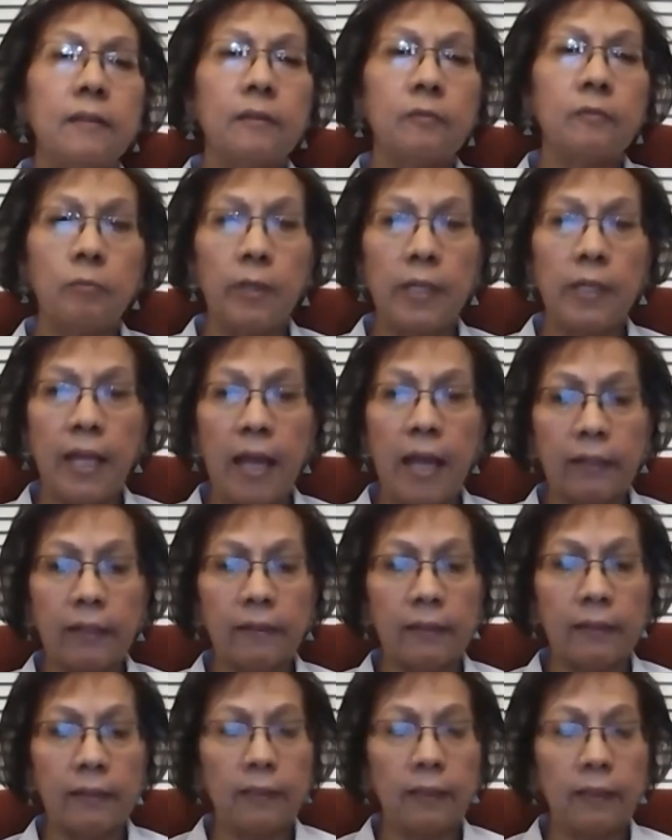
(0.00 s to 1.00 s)
We had
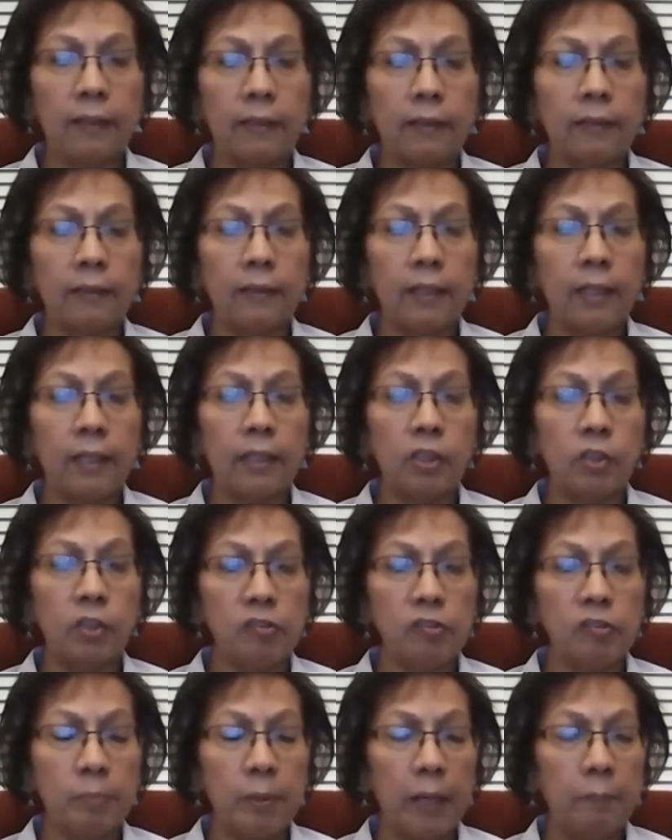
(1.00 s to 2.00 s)
a
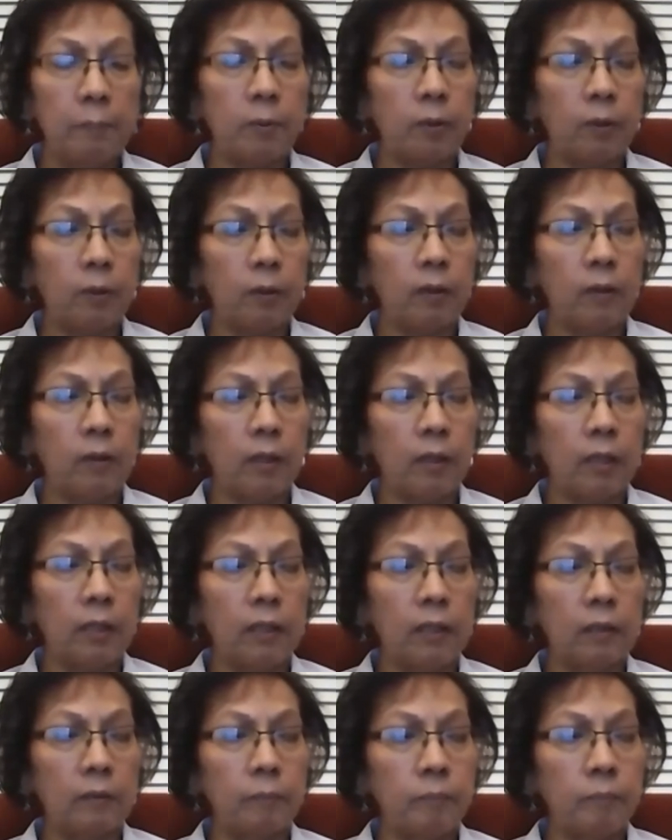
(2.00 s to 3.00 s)

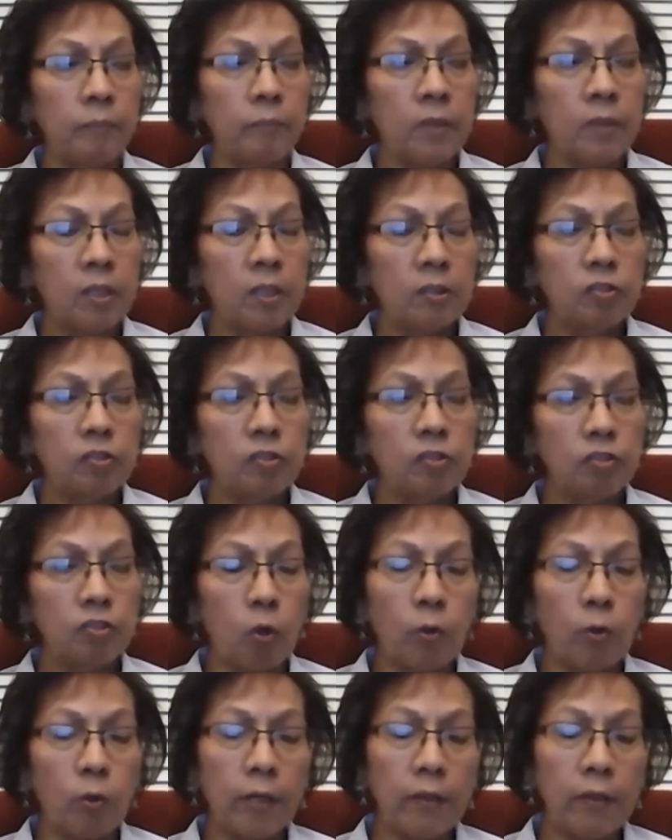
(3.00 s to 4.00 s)
newspaper
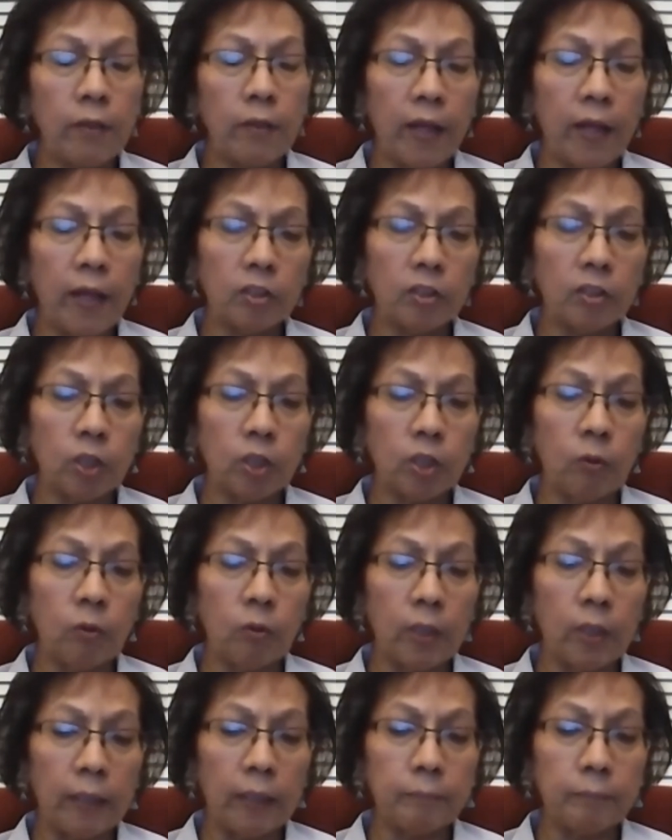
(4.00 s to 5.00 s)
story that
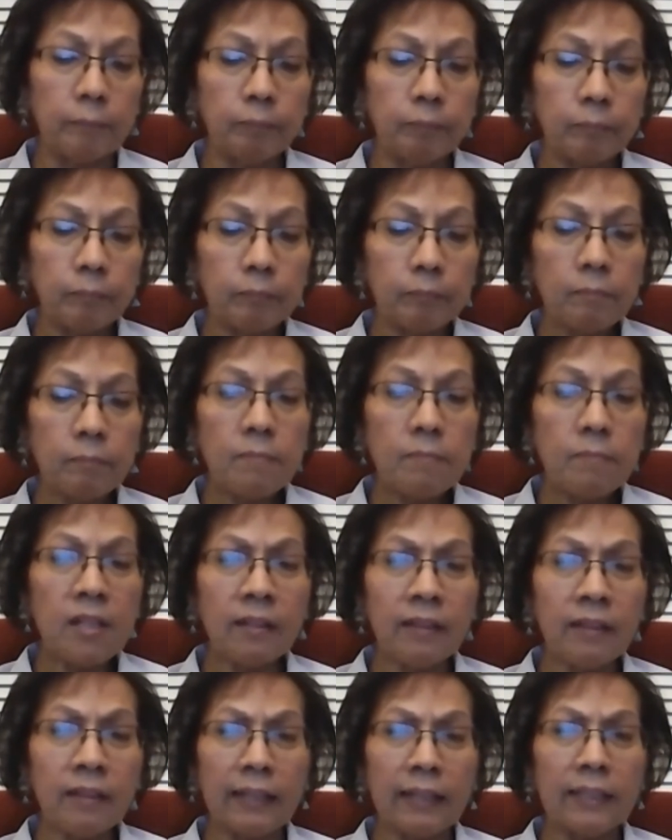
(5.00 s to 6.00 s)
showed
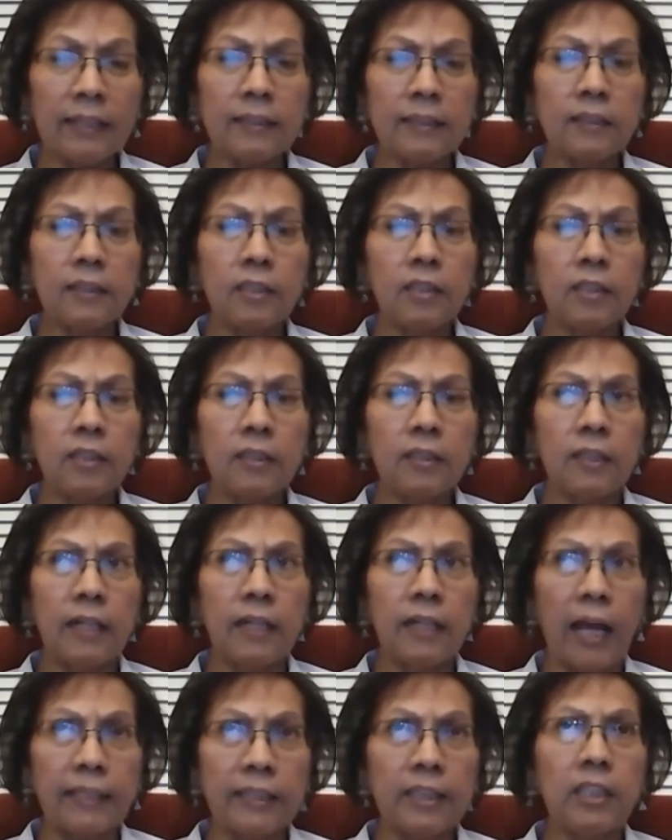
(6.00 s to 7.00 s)
that in
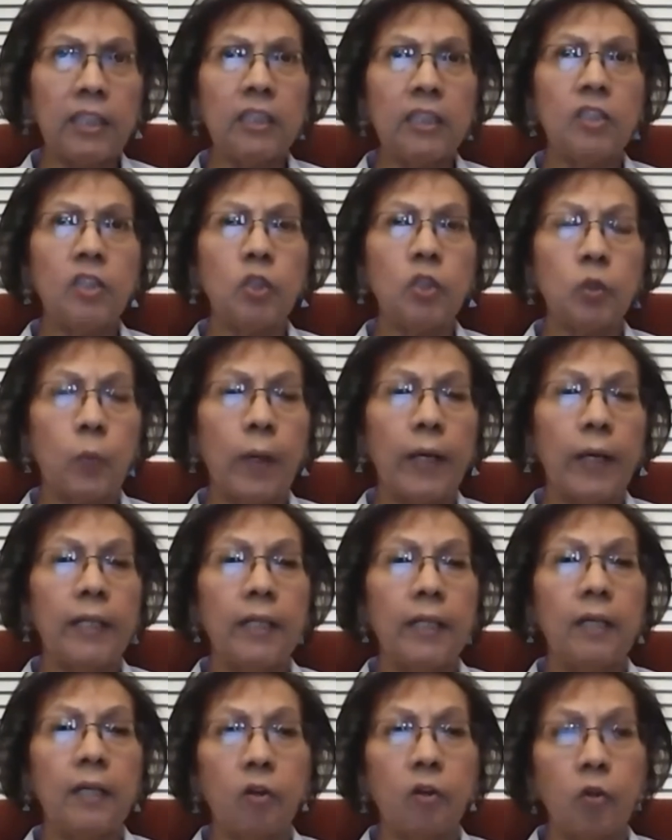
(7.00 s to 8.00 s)

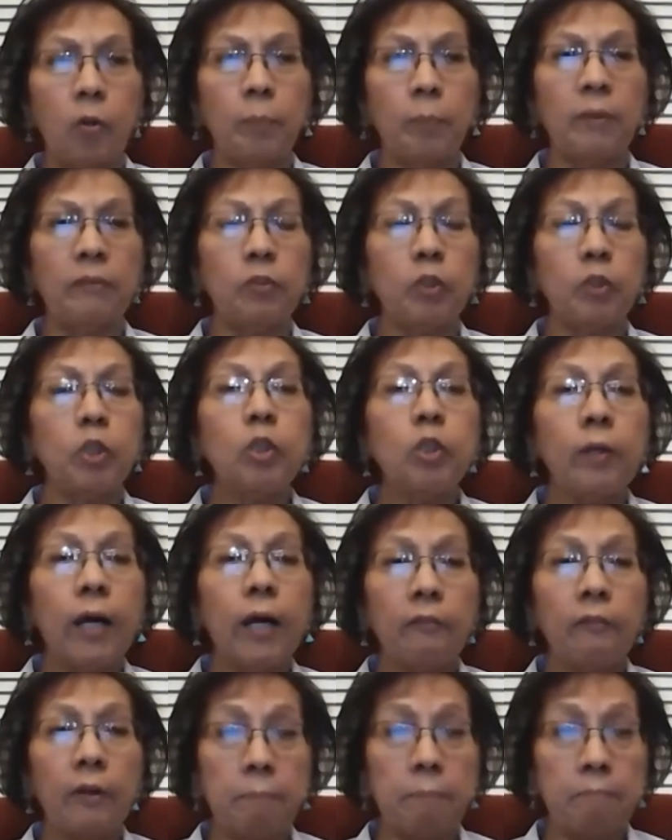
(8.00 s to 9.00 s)
1920, a group of
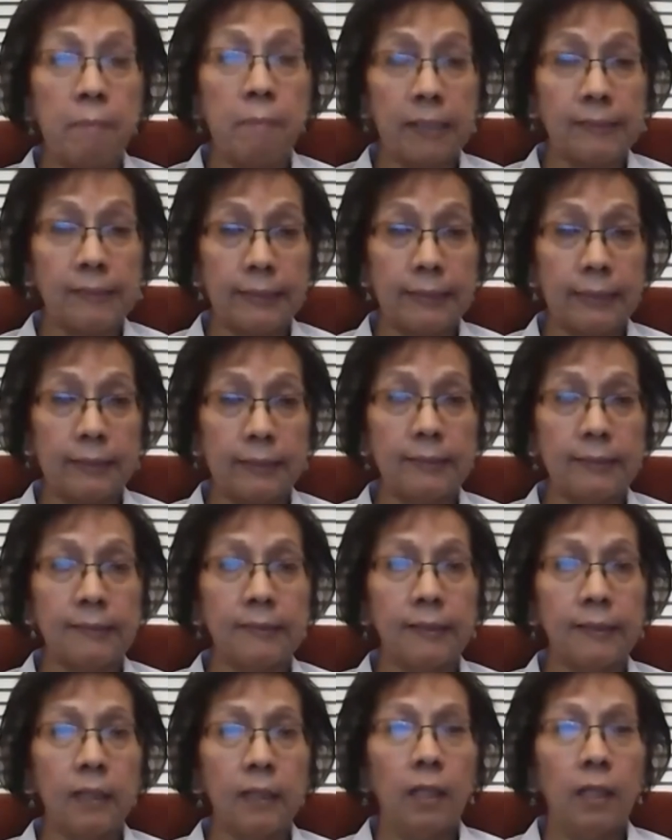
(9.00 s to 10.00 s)
200 Mexicans
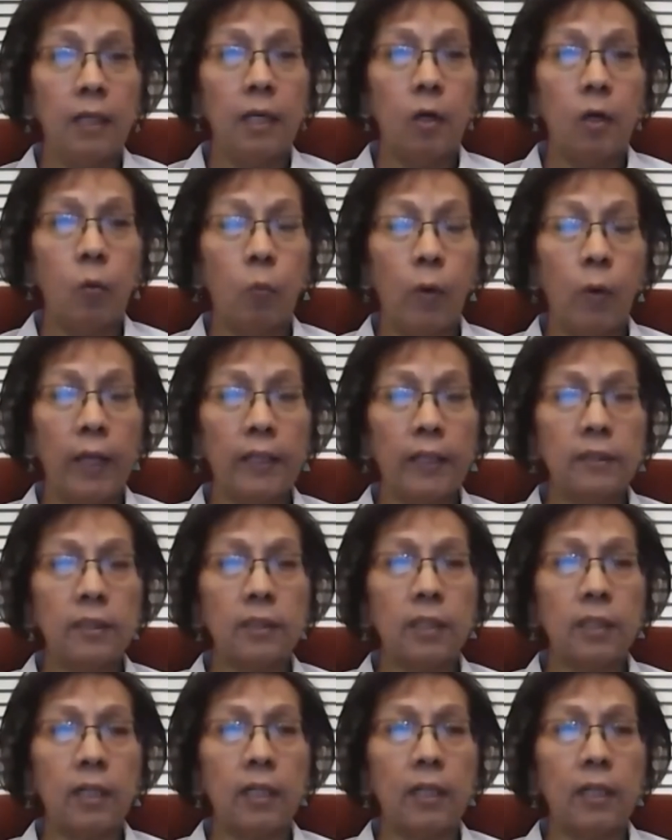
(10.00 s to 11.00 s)
went
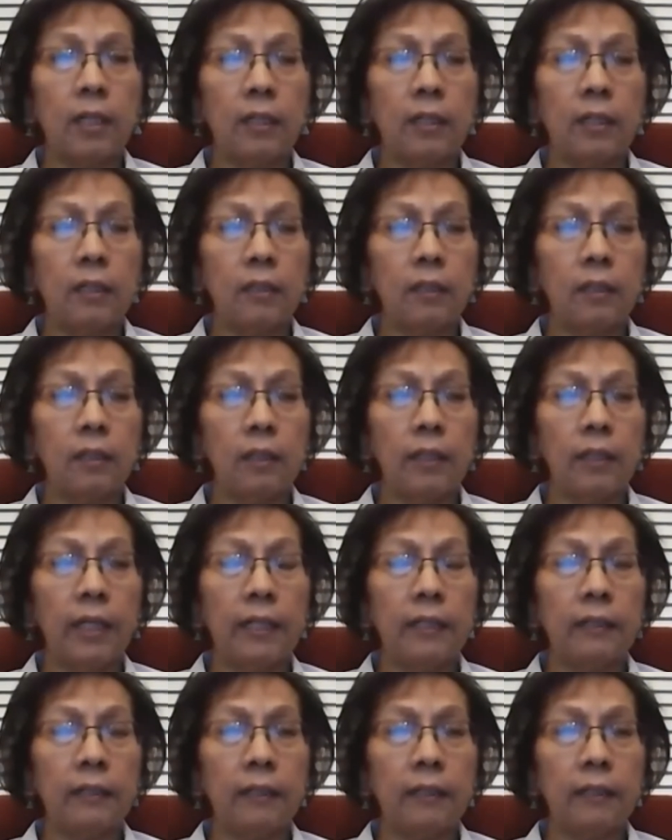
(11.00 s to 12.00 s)

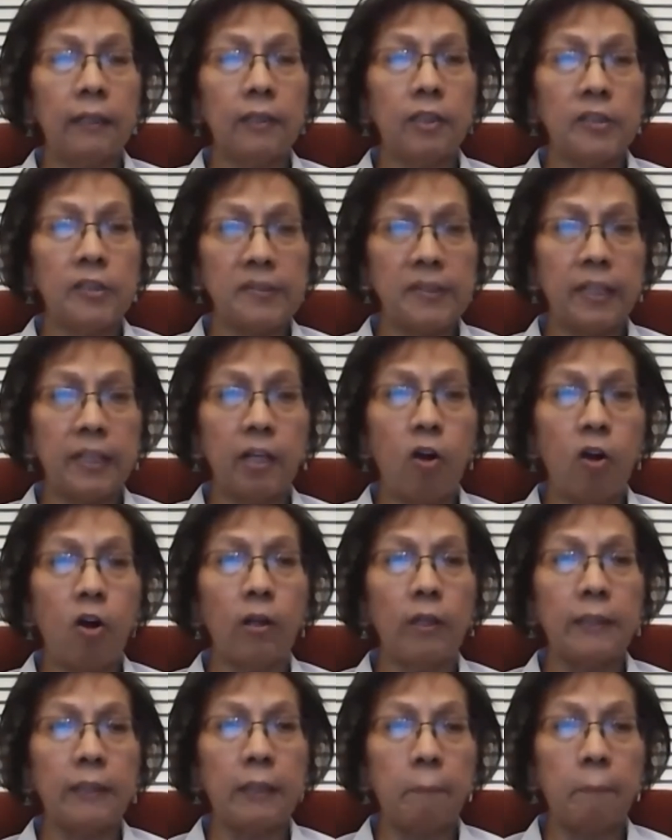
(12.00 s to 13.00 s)
to City
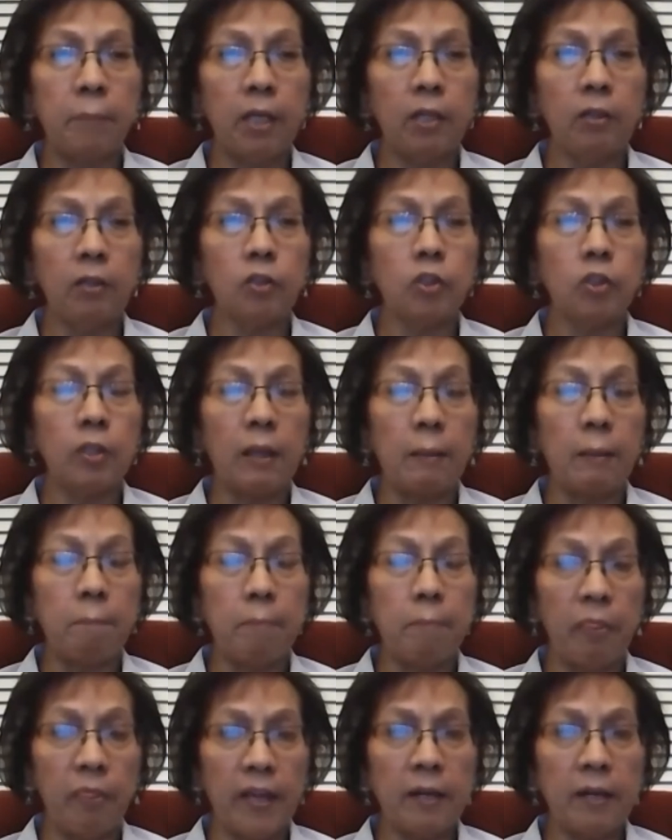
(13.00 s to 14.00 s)
Hall and appealed to the
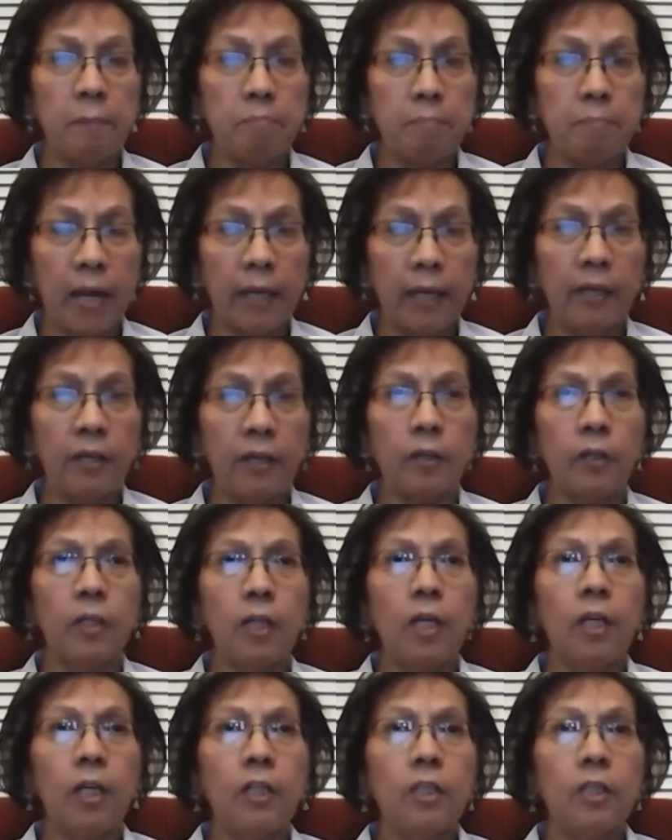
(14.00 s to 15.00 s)
then mayor
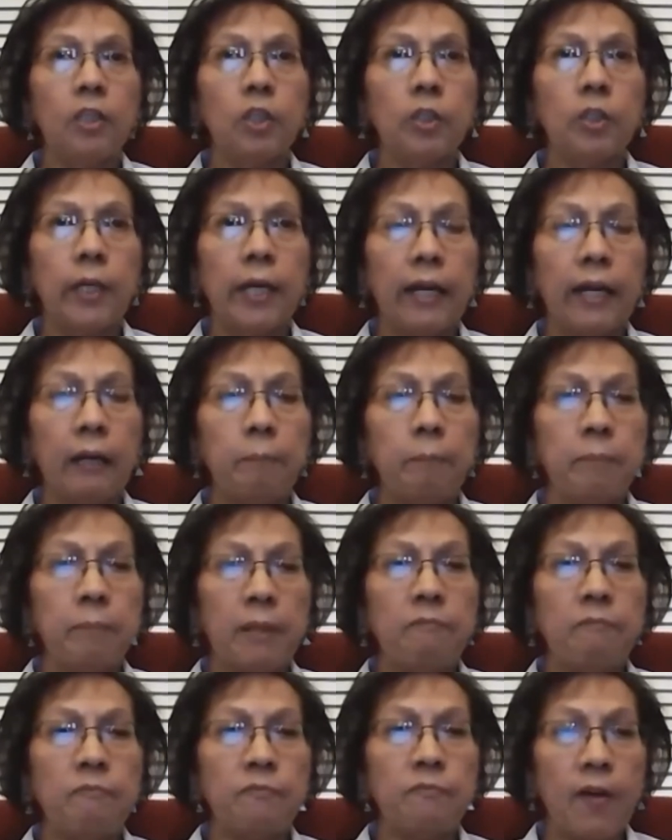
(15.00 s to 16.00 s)
to help
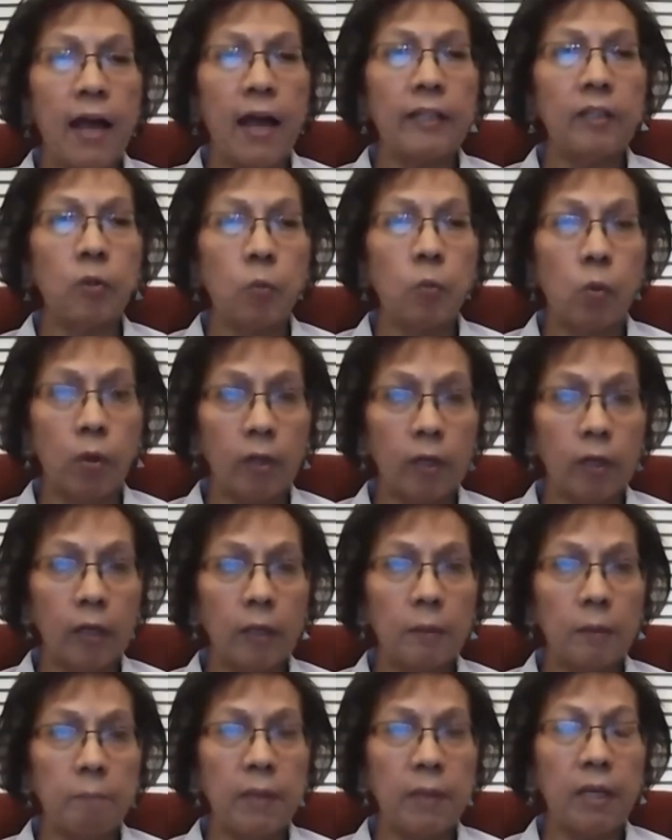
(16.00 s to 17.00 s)
them find
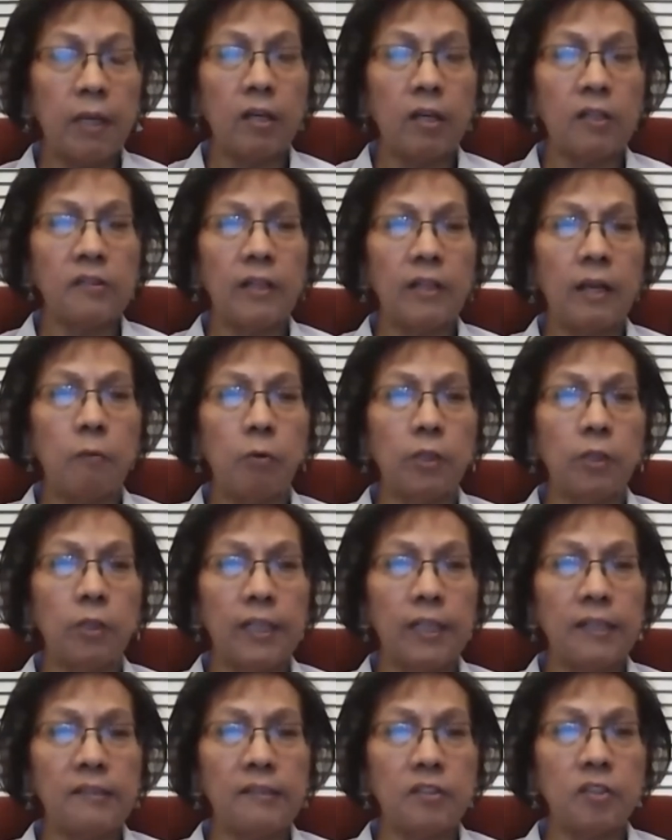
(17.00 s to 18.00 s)
work because they were
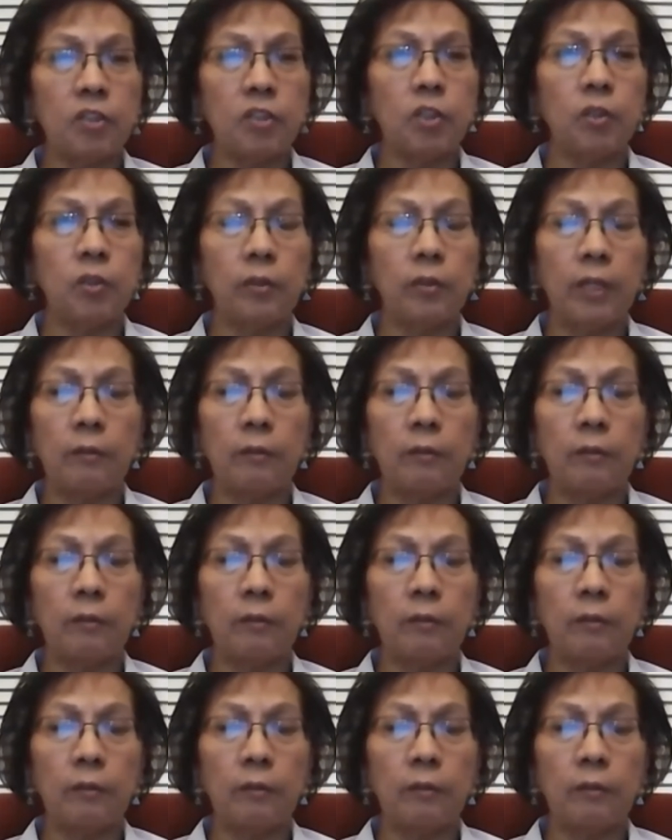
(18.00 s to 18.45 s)
destitute.